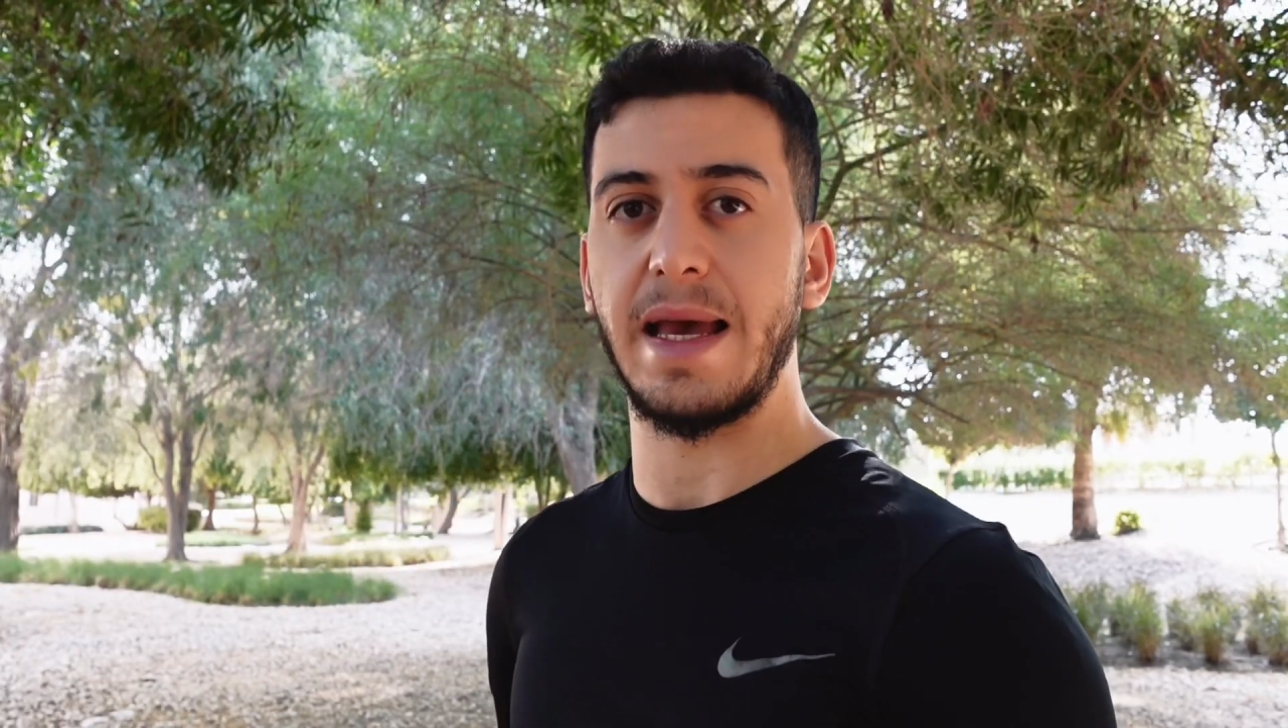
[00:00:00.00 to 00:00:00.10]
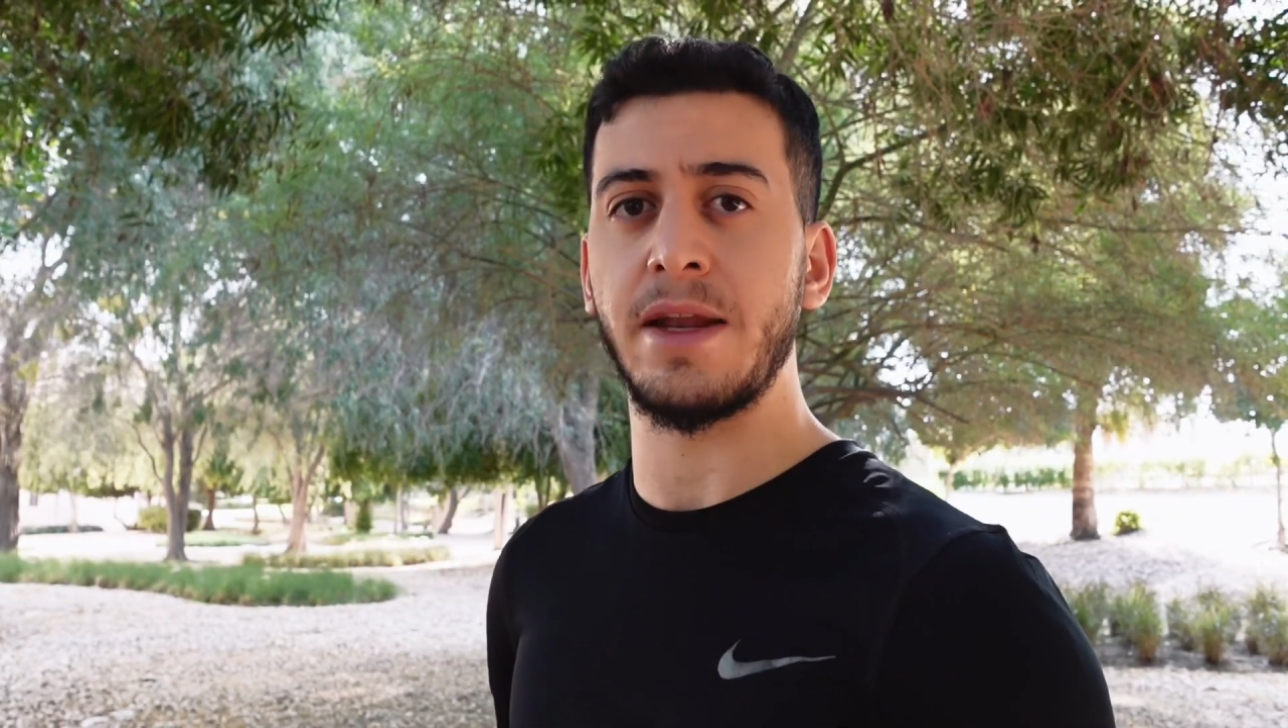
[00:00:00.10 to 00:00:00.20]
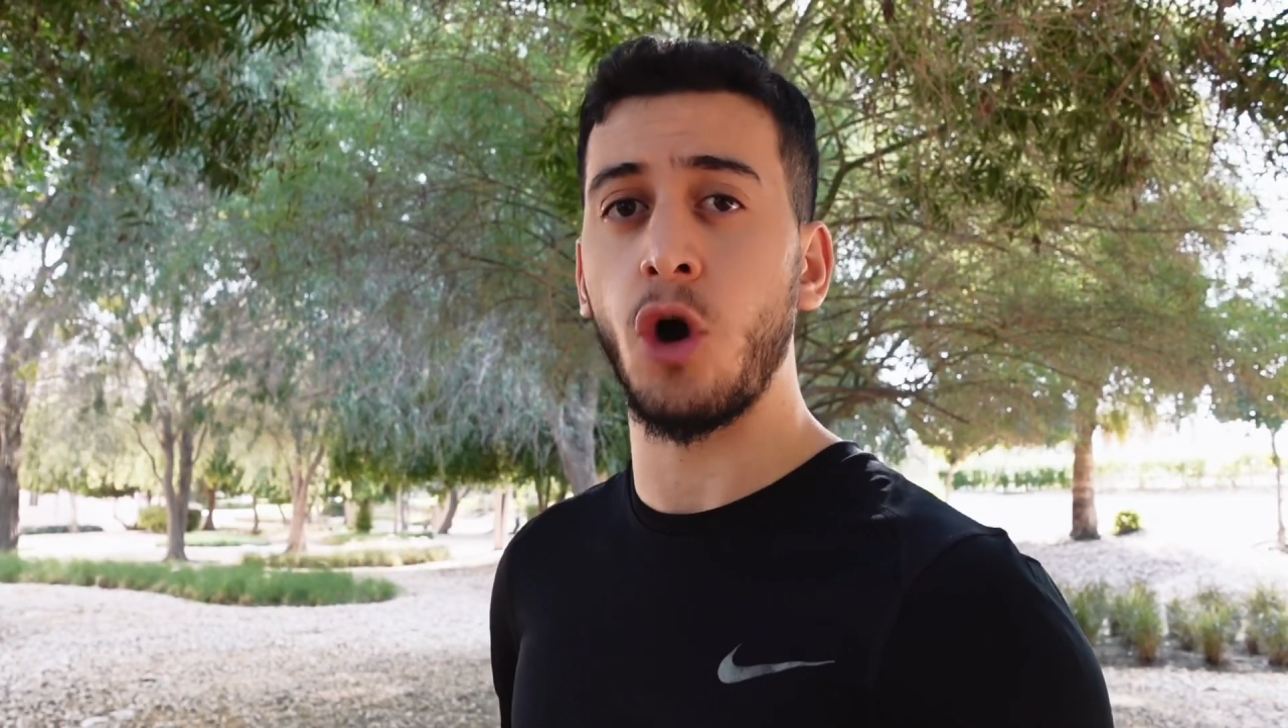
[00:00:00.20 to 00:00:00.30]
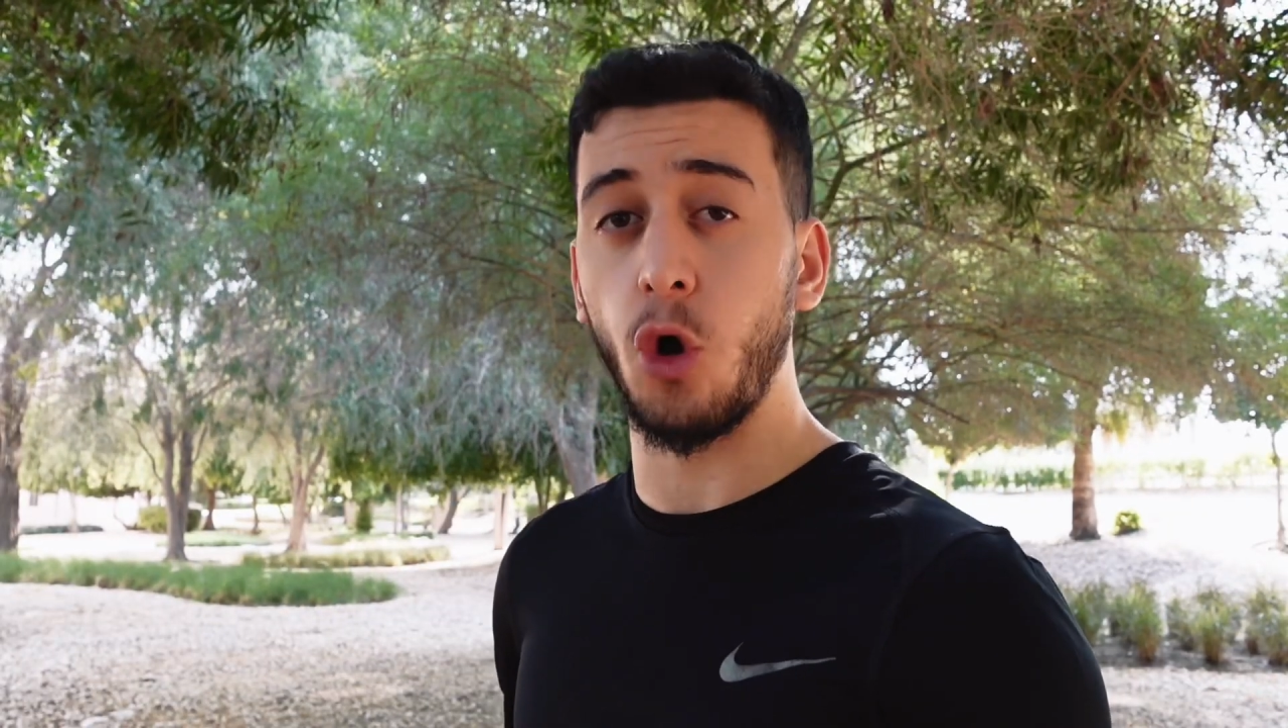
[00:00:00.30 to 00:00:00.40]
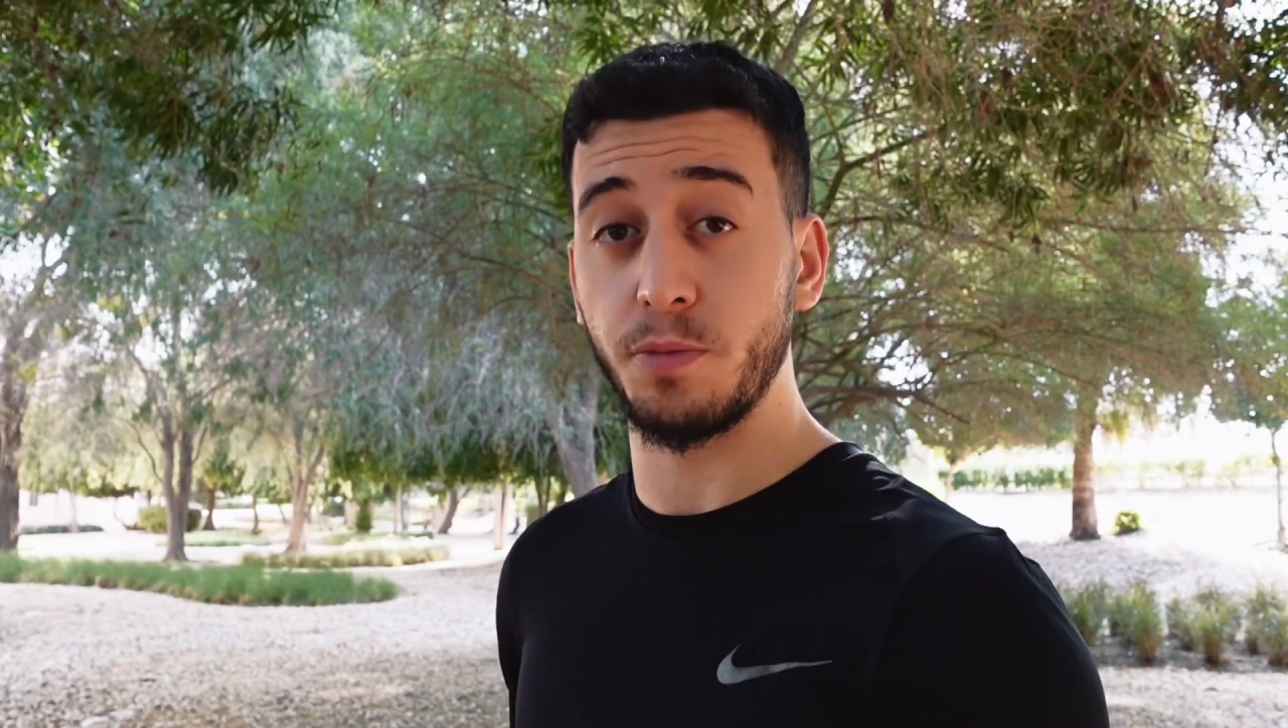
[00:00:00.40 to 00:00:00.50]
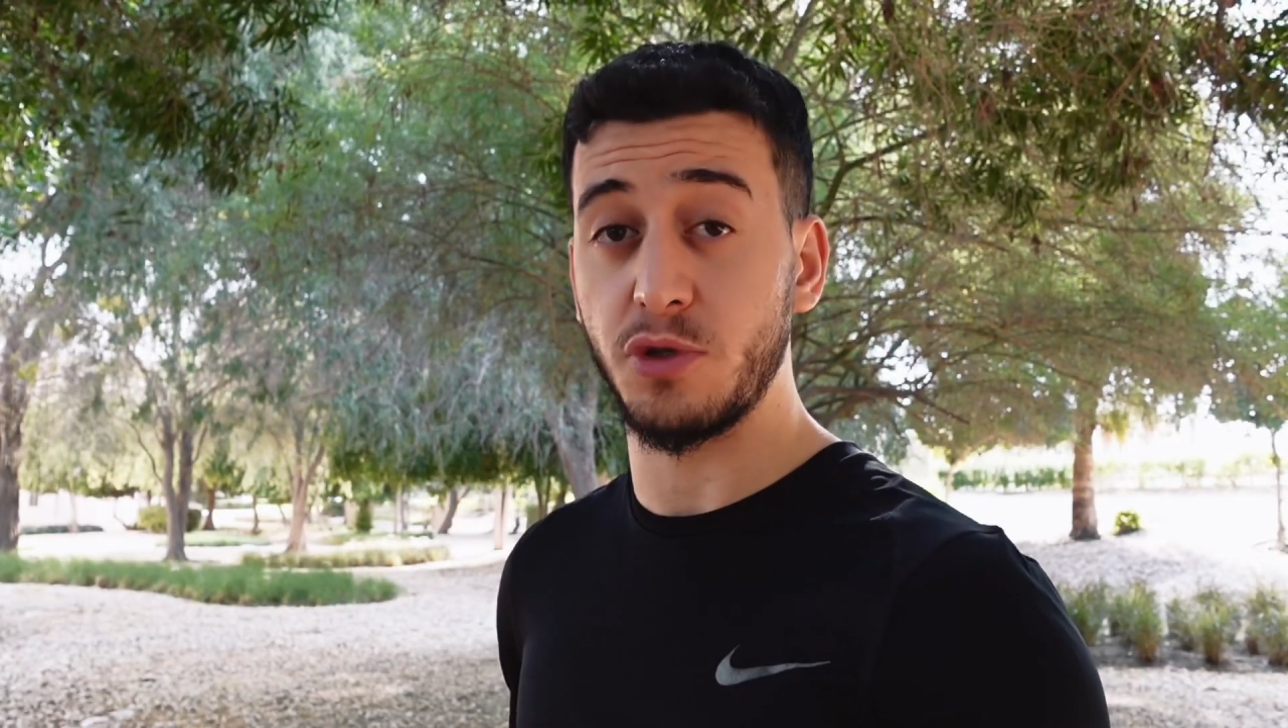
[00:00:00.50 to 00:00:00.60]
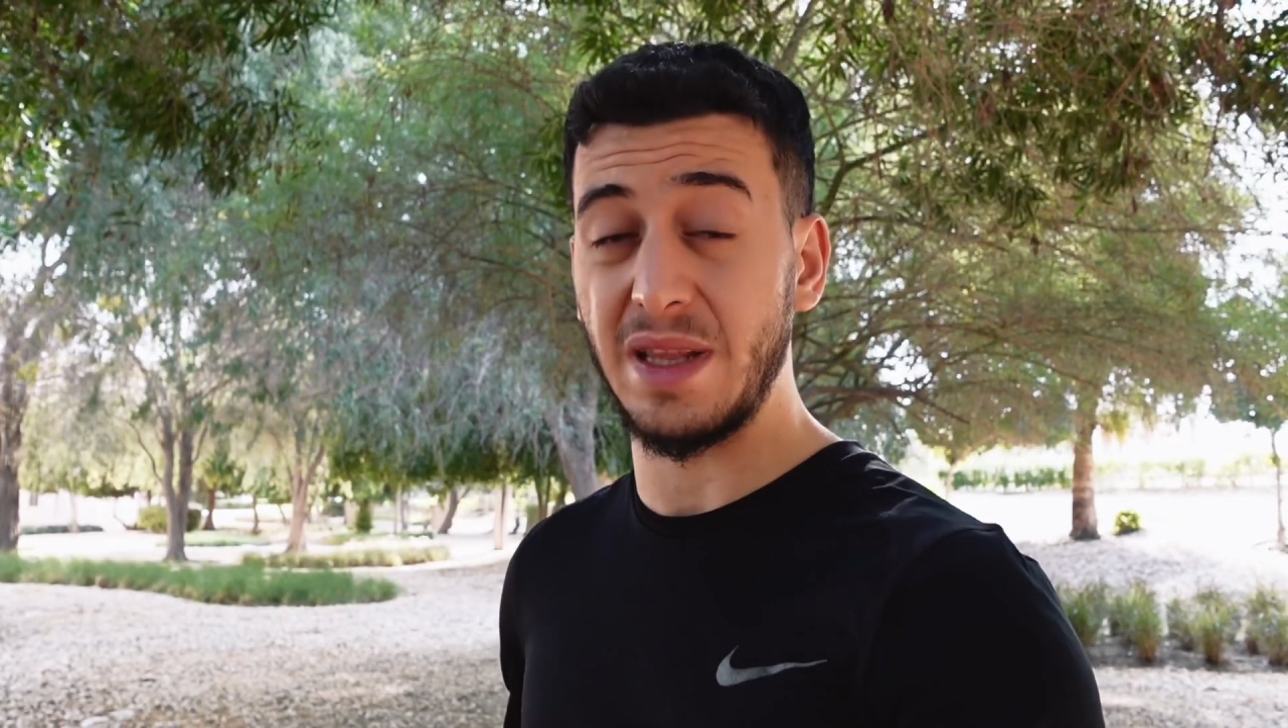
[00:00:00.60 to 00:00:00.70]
and hope to